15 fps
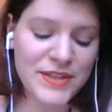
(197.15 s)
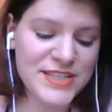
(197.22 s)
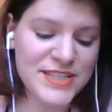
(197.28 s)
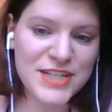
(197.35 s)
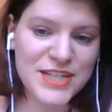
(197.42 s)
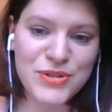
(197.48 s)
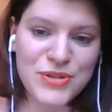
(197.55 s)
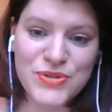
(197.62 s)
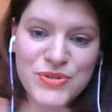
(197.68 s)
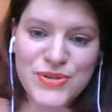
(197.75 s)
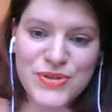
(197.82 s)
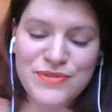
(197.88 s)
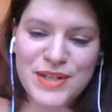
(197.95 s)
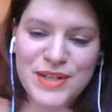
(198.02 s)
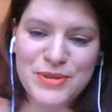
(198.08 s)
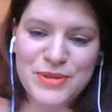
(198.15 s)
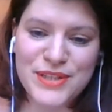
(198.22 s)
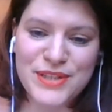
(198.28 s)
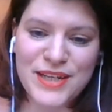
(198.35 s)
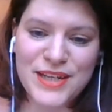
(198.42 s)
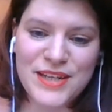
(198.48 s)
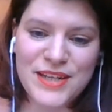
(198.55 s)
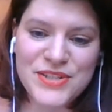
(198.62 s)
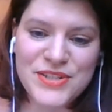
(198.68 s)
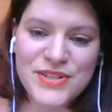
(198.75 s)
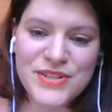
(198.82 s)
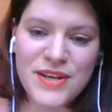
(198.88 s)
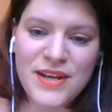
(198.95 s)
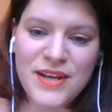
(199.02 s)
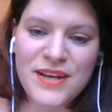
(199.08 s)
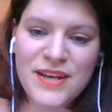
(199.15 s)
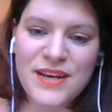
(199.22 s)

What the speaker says: It's actually also available in English.